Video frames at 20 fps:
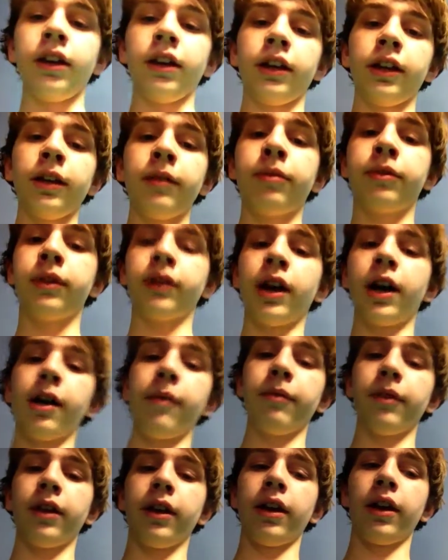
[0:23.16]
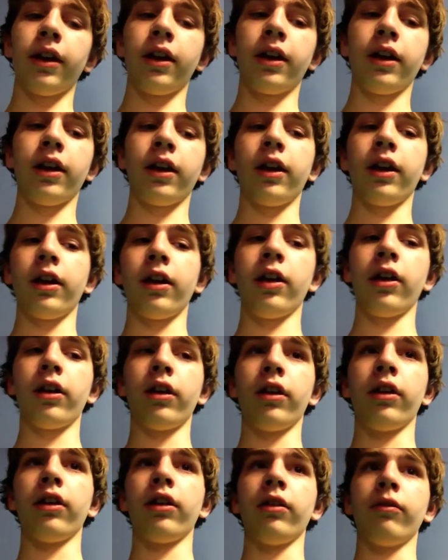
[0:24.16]
GameStop
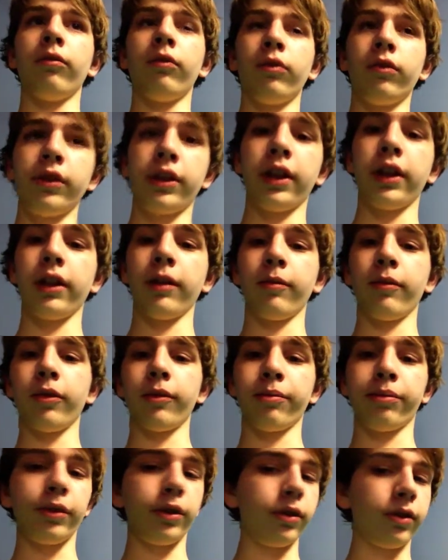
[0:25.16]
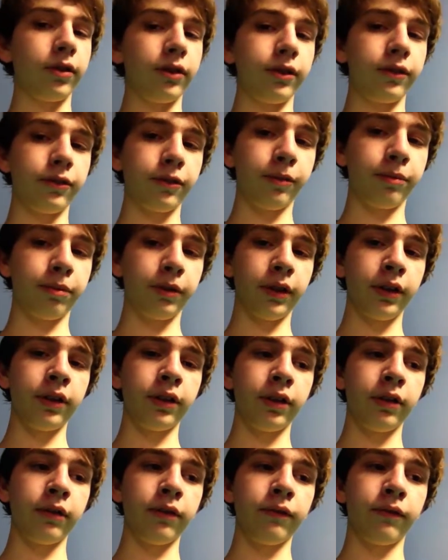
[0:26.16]
uh, won't take any more pre orders for
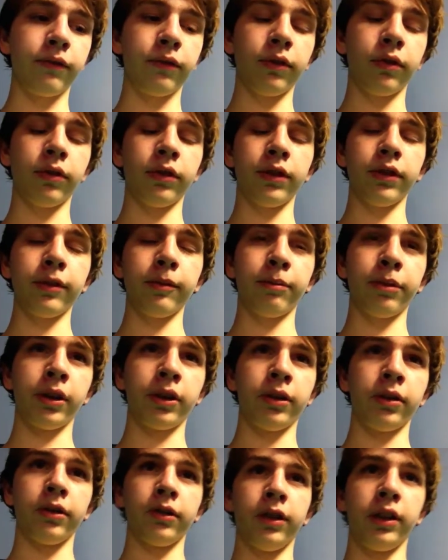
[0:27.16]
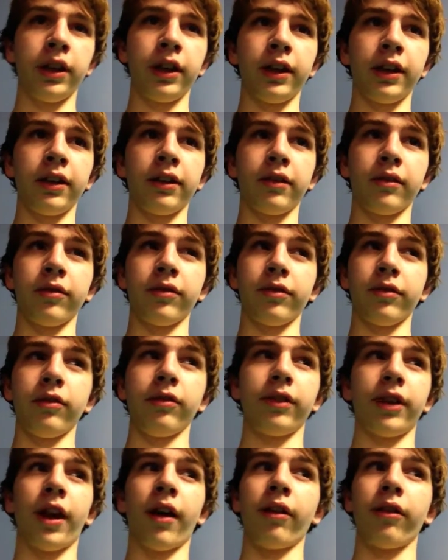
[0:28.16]
PlayStation 4s, apparently. I guess they're
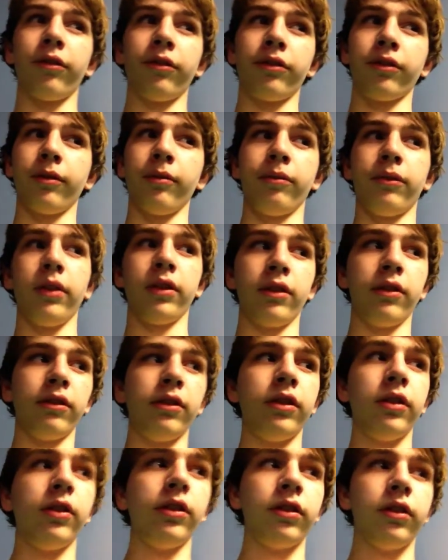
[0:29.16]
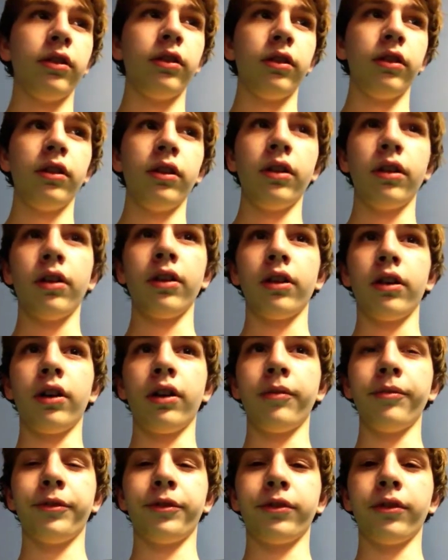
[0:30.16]
sold out or something.
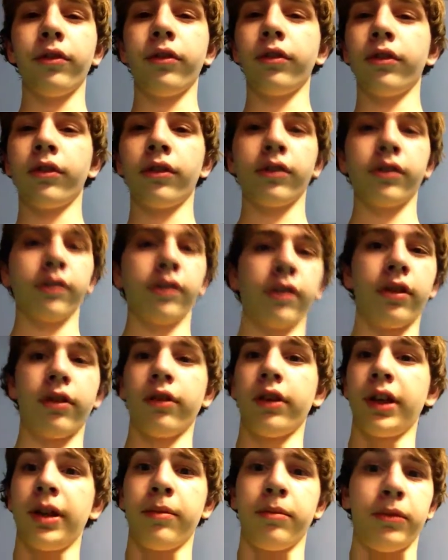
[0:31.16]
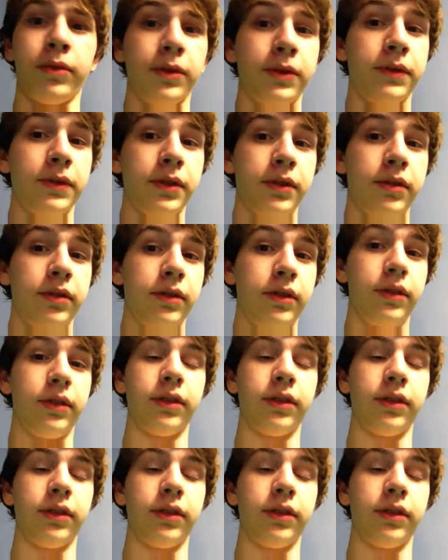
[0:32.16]
I'm sure they'll get more eventually.